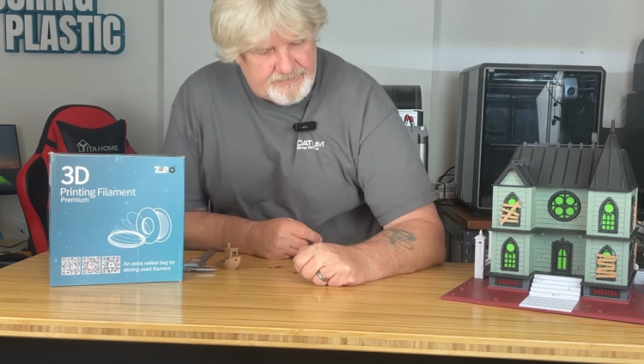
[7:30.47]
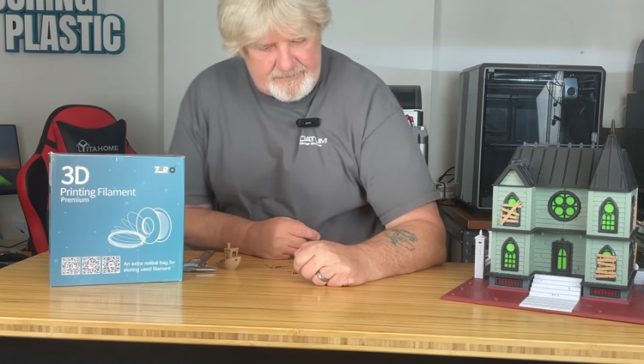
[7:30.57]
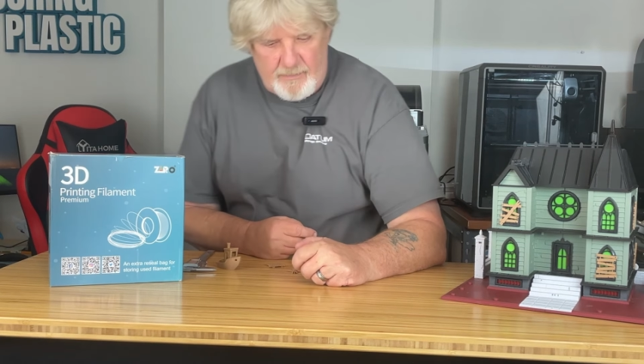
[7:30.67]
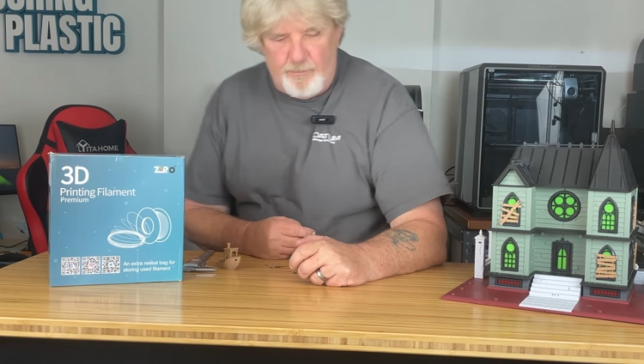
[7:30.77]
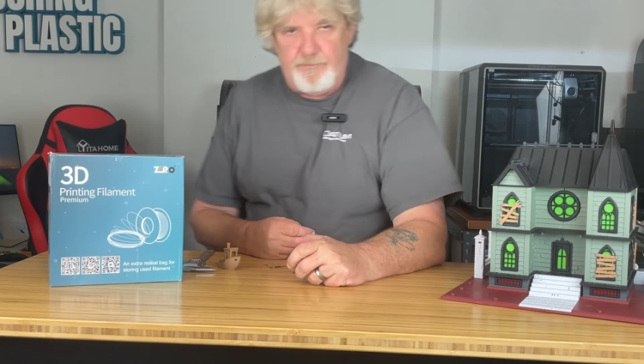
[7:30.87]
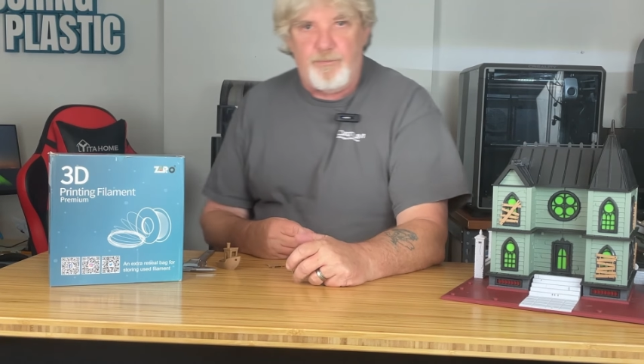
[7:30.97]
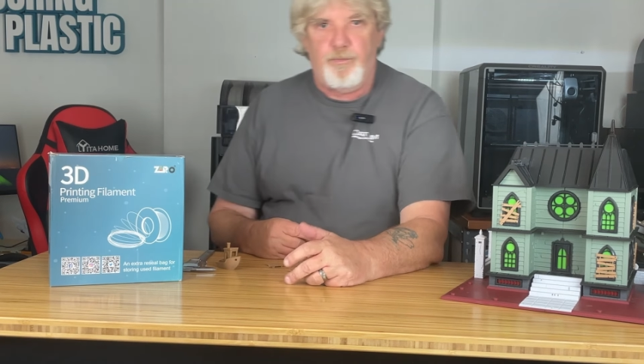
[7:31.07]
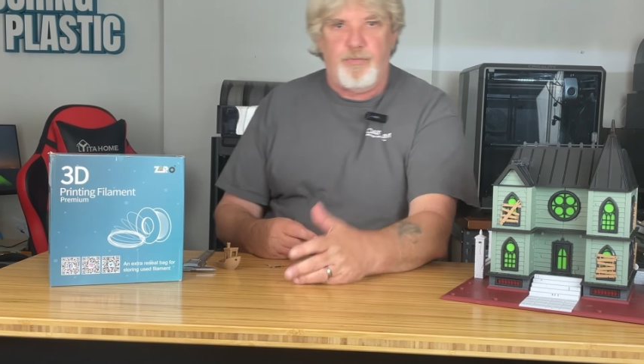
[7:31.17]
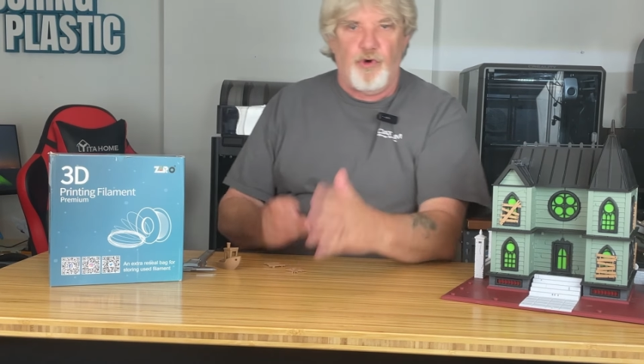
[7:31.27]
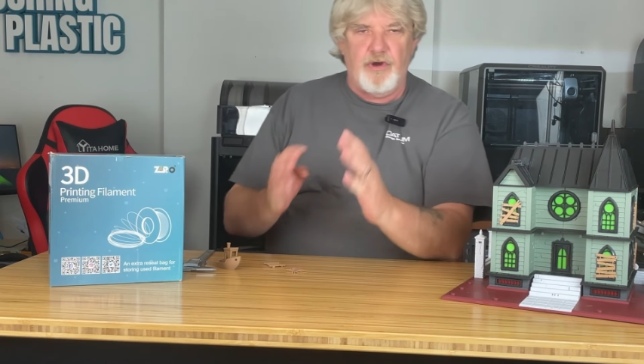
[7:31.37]
the
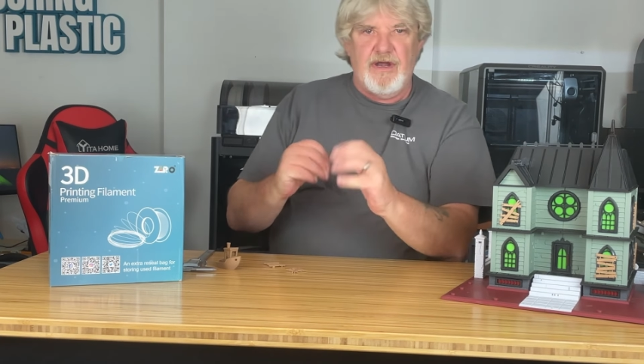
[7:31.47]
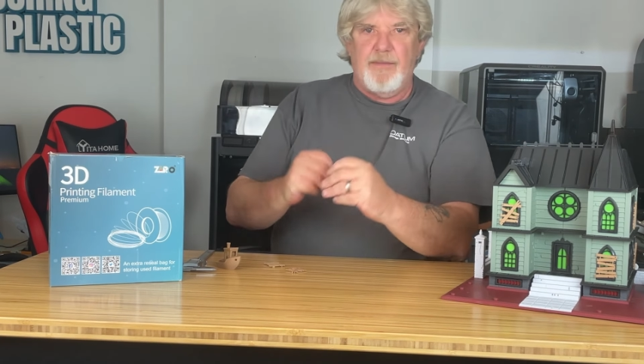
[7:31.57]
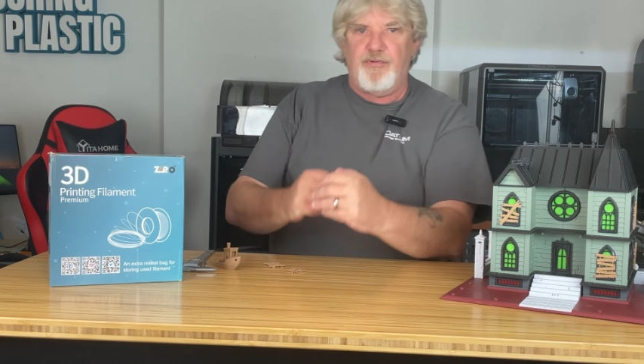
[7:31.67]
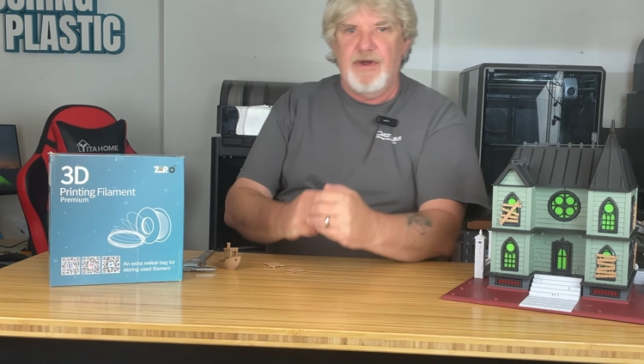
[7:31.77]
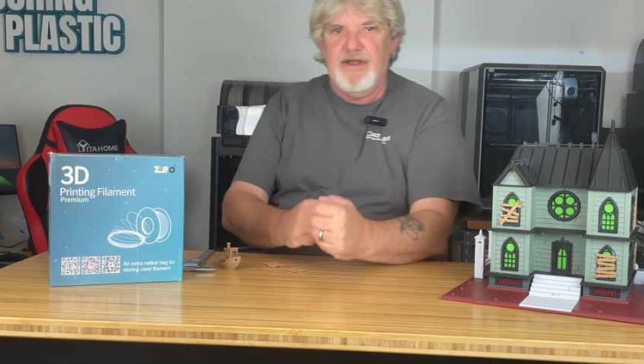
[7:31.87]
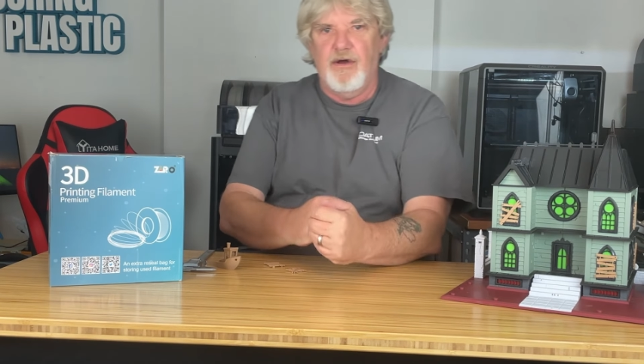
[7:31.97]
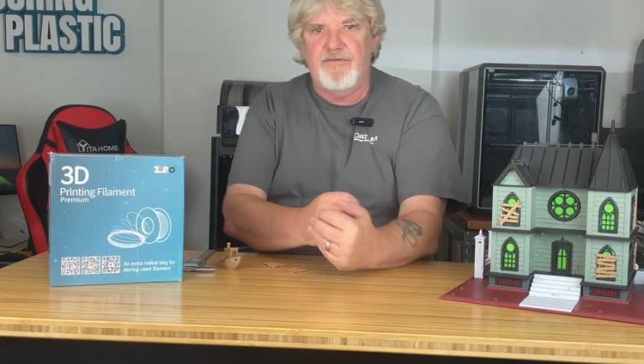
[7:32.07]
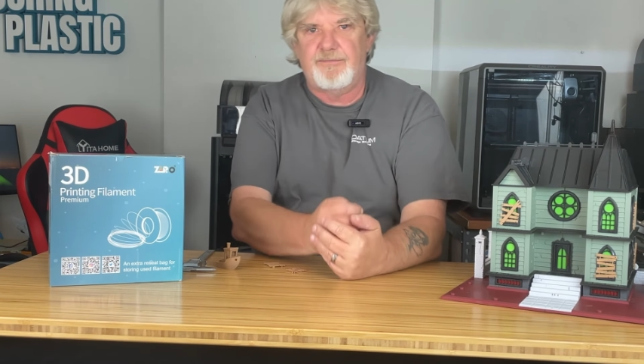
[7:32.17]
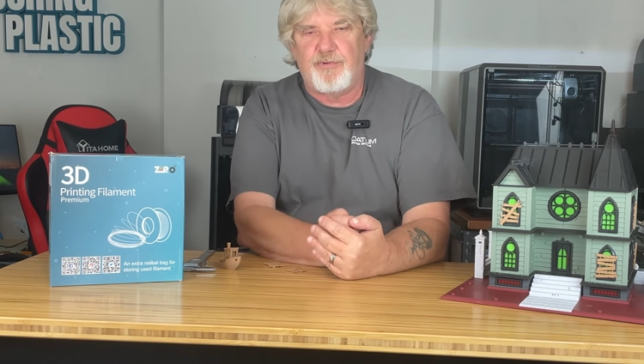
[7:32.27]
boarded up windows,